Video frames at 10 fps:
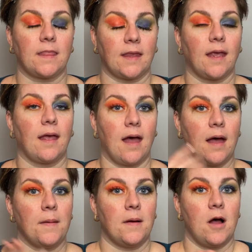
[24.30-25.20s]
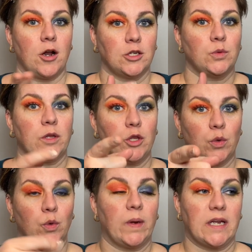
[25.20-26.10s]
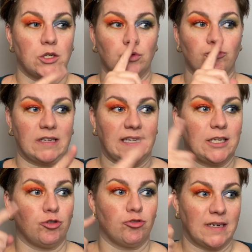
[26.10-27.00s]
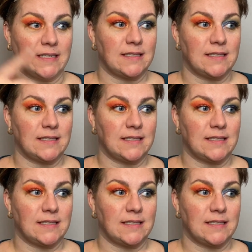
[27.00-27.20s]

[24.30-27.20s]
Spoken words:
Now, I'm going to be honest with you.